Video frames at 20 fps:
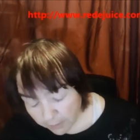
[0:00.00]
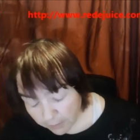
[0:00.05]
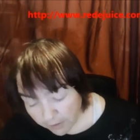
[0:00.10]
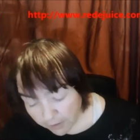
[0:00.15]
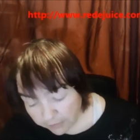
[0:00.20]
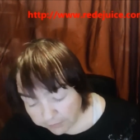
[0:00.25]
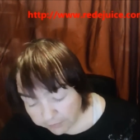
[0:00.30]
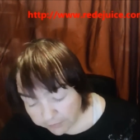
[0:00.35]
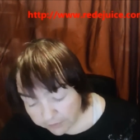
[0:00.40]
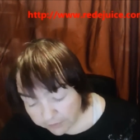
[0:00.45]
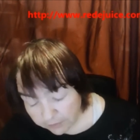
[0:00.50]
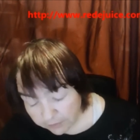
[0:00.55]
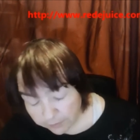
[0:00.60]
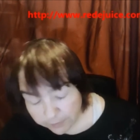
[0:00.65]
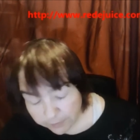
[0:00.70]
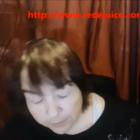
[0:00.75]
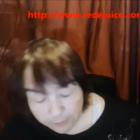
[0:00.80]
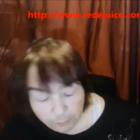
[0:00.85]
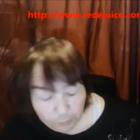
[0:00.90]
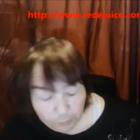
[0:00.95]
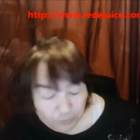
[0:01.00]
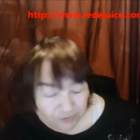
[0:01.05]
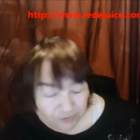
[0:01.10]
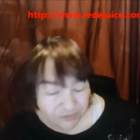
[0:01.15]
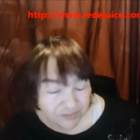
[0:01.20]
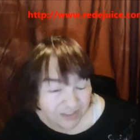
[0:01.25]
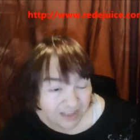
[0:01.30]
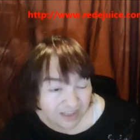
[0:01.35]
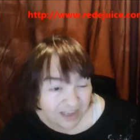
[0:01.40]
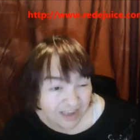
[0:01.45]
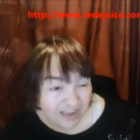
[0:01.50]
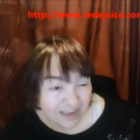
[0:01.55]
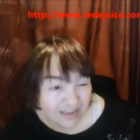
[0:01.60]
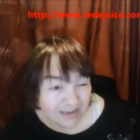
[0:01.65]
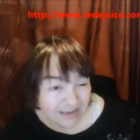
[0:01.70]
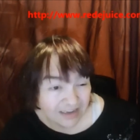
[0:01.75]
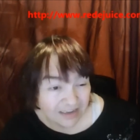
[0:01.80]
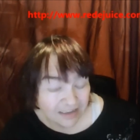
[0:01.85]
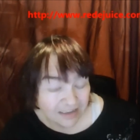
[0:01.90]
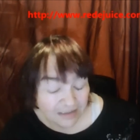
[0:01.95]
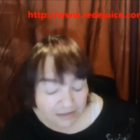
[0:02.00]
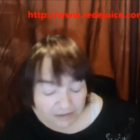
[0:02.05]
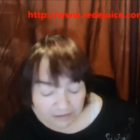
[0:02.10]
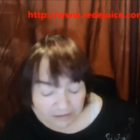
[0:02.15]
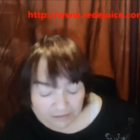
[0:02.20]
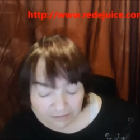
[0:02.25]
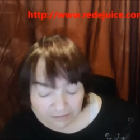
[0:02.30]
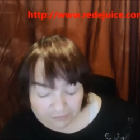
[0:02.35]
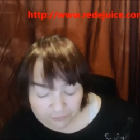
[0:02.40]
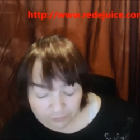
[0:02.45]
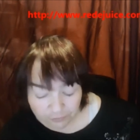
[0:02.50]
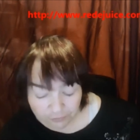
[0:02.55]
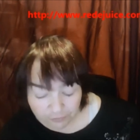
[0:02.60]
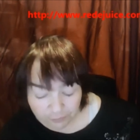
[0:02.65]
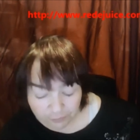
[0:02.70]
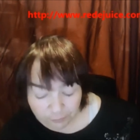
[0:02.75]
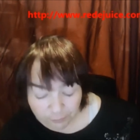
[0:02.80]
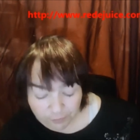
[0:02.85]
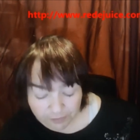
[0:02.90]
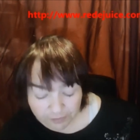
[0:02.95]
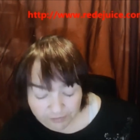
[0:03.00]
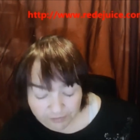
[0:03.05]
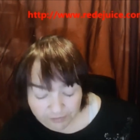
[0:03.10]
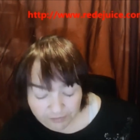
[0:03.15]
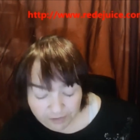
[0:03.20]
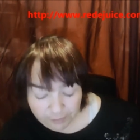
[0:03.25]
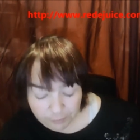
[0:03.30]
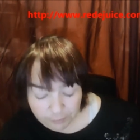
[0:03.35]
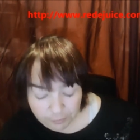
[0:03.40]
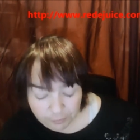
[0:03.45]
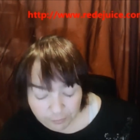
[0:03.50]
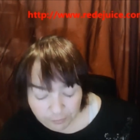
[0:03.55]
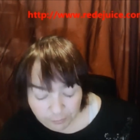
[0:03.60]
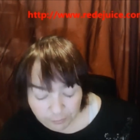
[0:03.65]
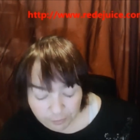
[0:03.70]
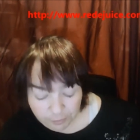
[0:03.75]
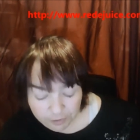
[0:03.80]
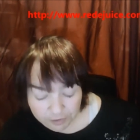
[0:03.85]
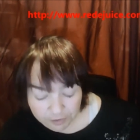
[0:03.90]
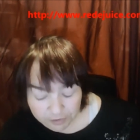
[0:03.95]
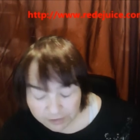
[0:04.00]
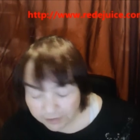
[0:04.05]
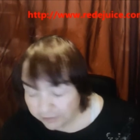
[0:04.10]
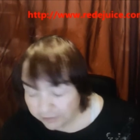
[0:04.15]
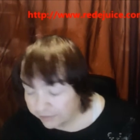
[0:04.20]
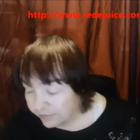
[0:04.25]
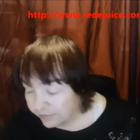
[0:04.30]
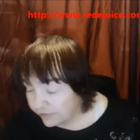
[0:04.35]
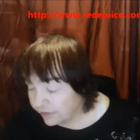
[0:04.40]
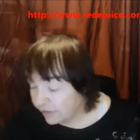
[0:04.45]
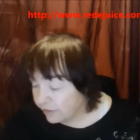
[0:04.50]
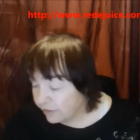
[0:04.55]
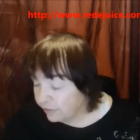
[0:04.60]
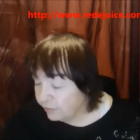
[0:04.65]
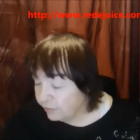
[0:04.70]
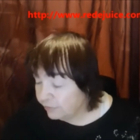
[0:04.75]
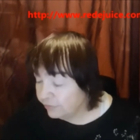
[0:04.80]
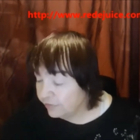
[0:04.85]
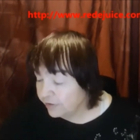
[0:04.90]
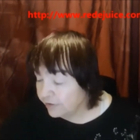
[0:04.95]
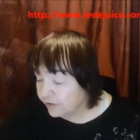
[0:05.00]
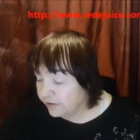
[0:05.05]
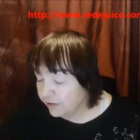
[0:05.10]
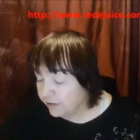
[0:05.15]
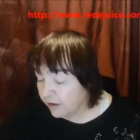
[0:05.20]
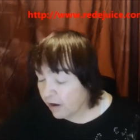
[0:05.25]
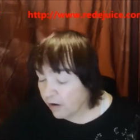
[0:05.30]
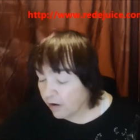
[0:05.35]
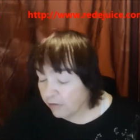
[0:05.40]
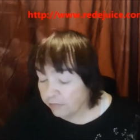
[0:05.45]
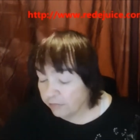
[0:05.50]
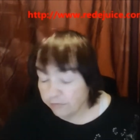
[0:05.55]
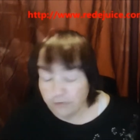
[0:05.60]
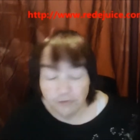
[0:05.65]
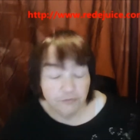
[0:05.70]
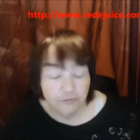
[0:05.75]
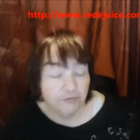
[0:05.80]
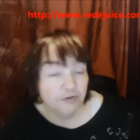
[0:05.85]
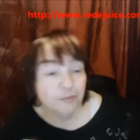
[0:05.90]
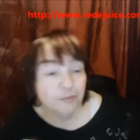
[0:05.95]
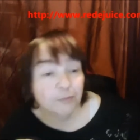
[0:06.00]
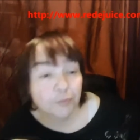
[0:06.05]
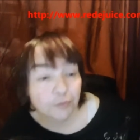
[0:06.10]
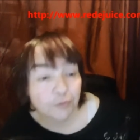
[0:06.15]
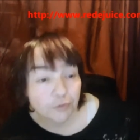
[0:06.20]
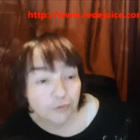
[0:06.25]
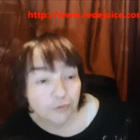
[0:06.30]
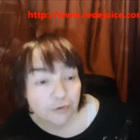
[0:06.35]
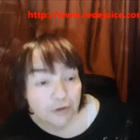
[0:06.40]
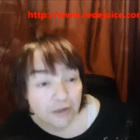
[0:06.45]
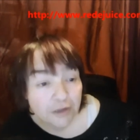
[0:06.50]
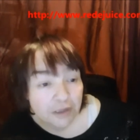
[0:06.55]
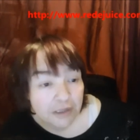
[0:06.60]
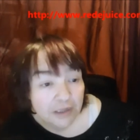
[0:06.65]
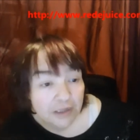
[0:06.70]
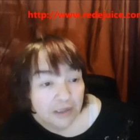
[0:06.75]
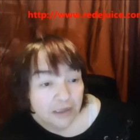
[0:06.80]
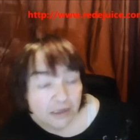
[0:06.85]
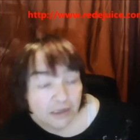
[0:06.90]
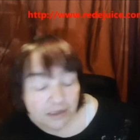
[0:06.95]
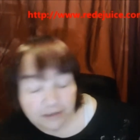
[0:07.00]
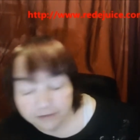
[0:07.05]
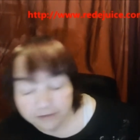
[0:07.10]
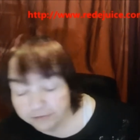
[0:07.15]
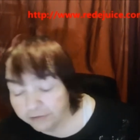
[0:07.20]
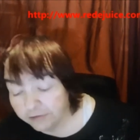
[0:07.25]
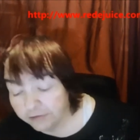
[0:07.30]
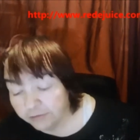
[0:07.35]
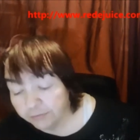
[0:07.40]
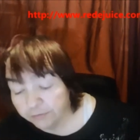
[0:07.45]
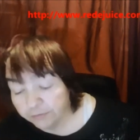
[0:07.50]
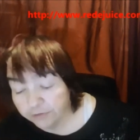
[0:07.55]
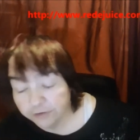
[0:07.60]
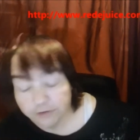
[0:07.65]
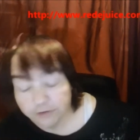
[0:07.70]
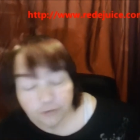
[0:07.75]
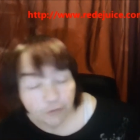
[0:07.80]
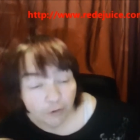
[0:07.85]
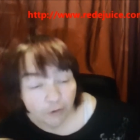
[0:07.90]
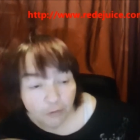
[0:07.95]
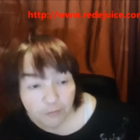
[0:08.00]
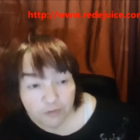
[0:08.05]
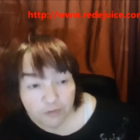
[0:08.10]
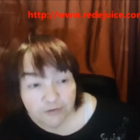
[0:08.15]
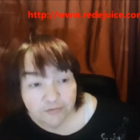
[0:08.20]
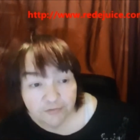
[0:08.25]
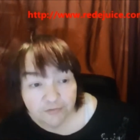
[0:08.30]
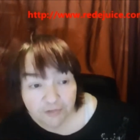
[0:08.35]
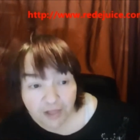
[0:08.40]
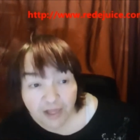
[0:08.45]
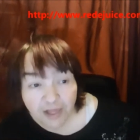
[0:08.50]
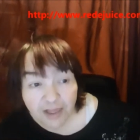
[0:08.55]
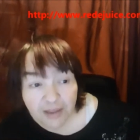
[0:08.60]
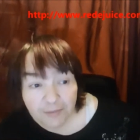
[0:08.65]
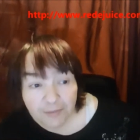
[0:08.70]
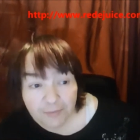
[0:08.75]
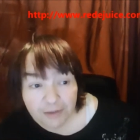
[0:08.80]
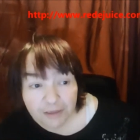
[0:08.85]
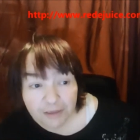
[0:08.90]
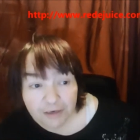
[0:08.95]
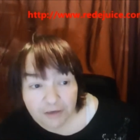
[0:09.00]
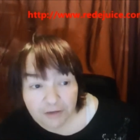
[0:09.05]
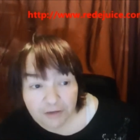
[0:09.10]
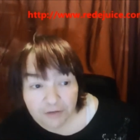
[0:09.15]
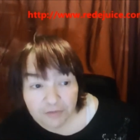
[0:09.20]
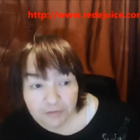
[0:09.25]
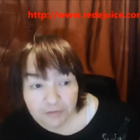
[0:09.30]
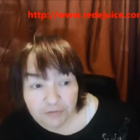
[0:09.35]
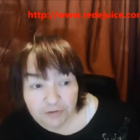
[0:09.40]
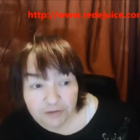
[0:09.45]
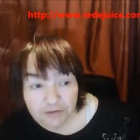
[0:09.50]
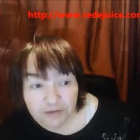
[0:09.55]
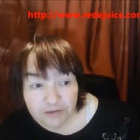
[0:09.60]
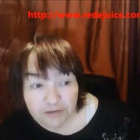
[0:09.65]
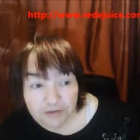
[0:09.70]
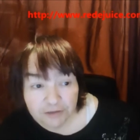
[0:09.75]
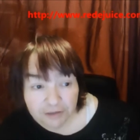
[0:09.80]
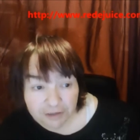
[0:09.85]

possibly a little bit more if they add in, for some reason they put one that's in Houston on November. And I told them, look, you're already flying me into Houston